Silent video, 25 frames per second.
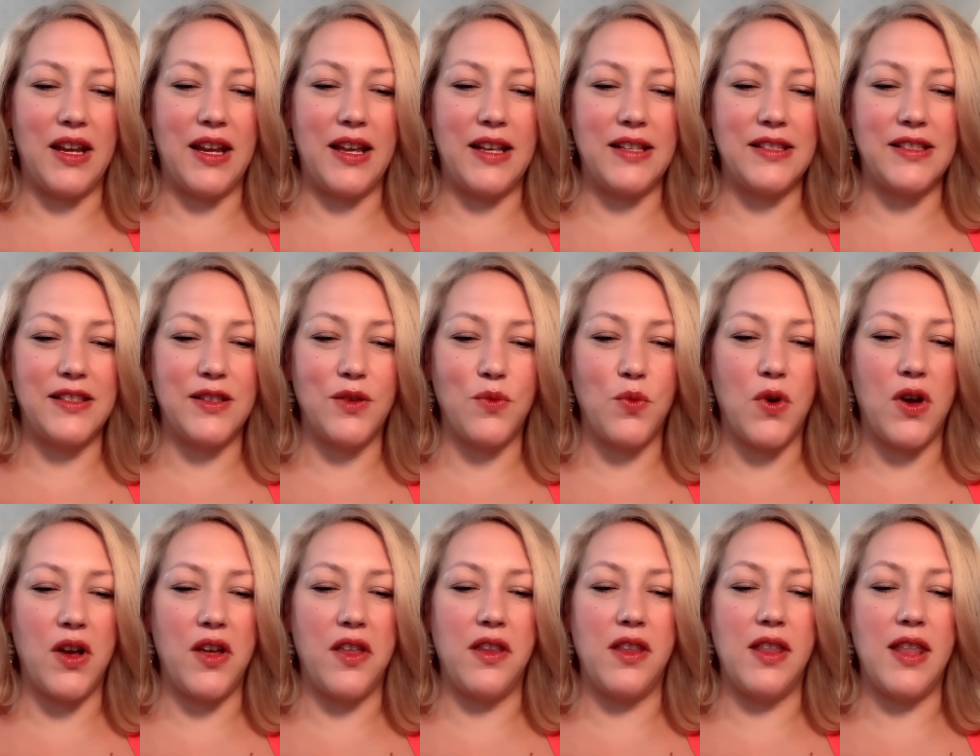It's the
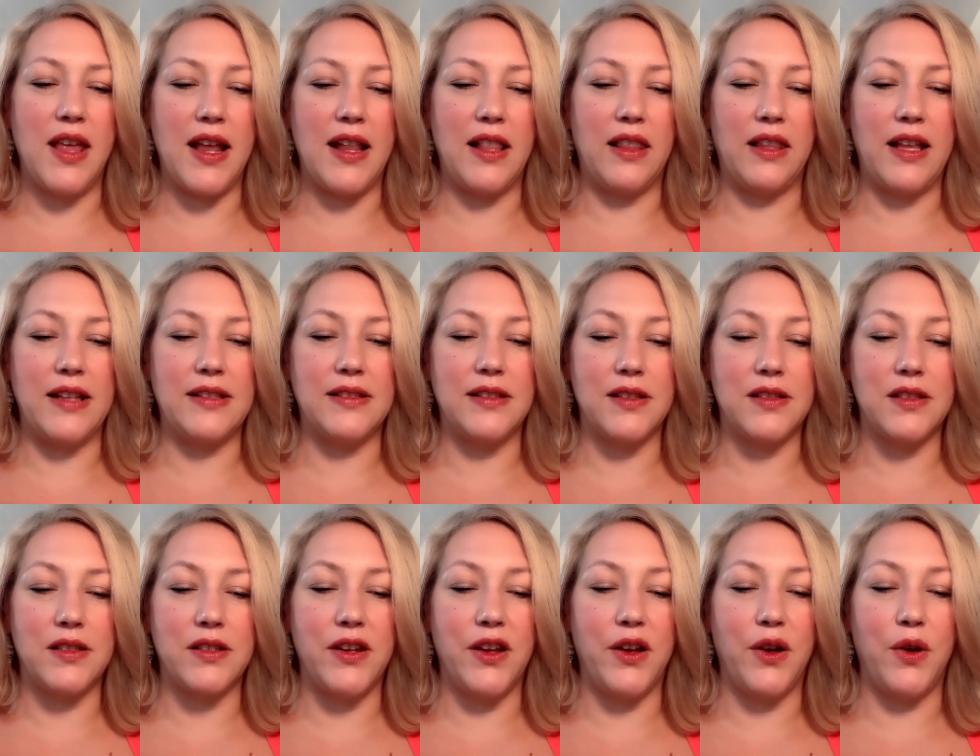one that lets
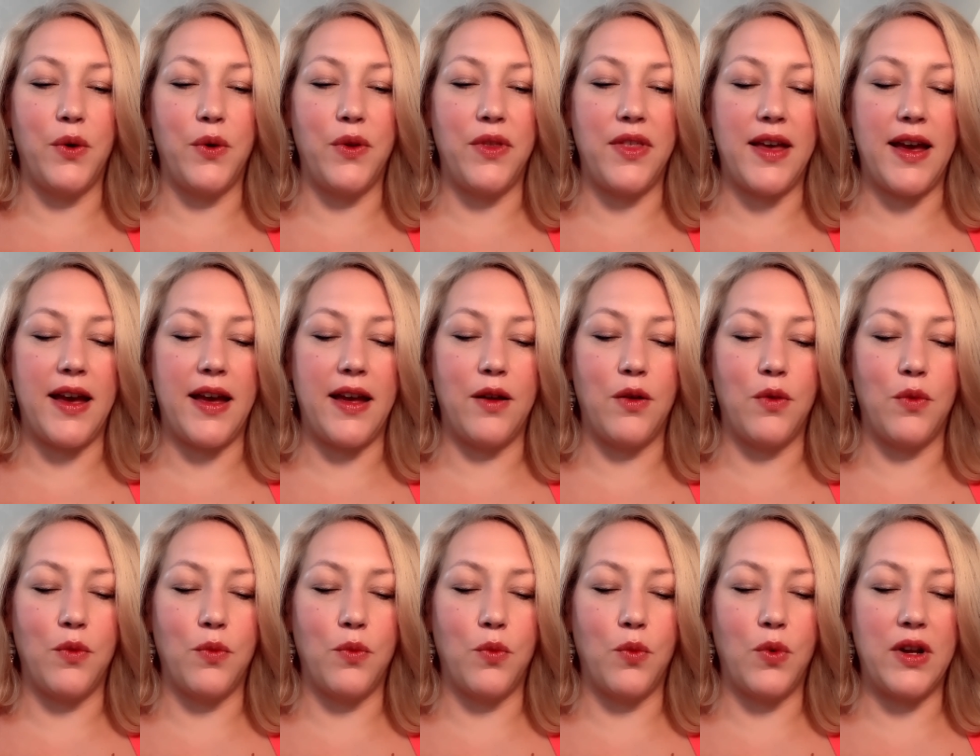us know
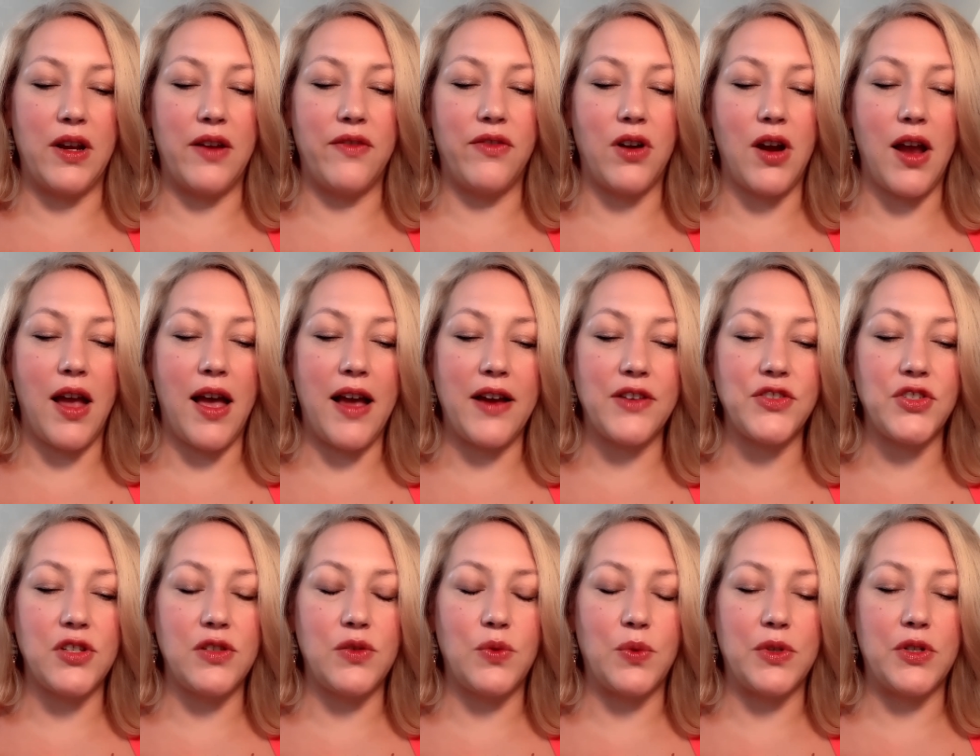that whatever
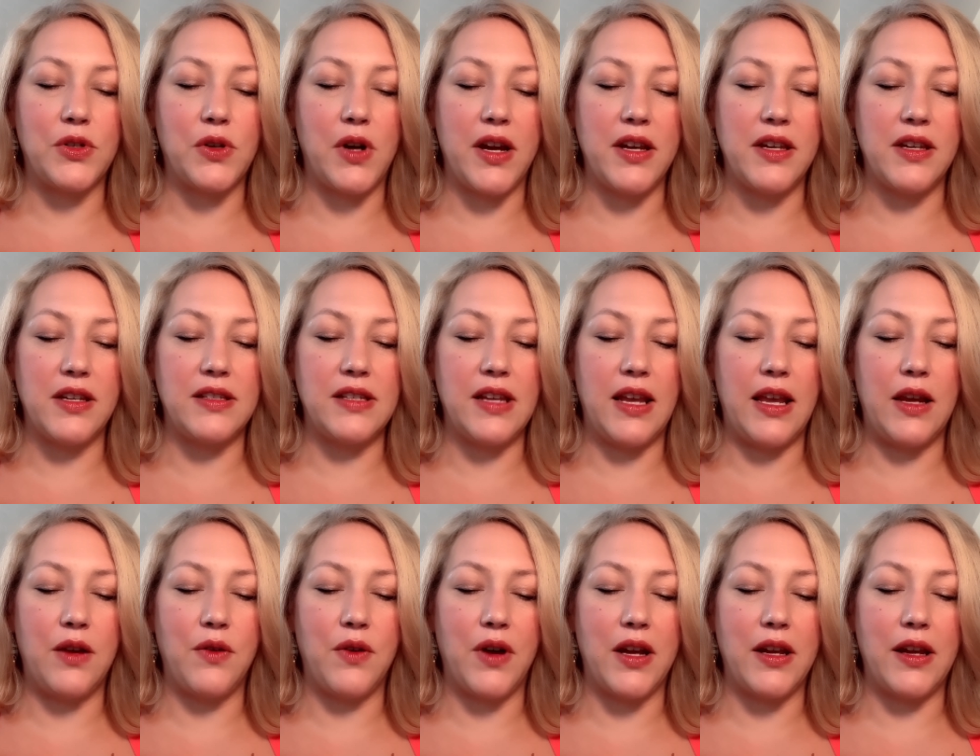actions we're trying to
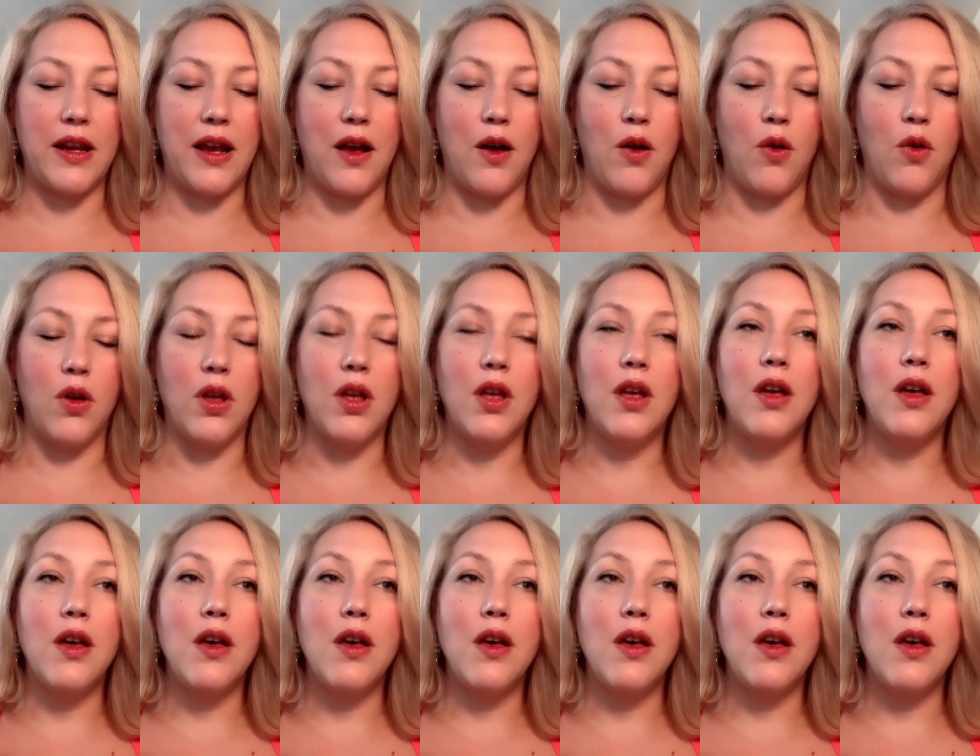take right now,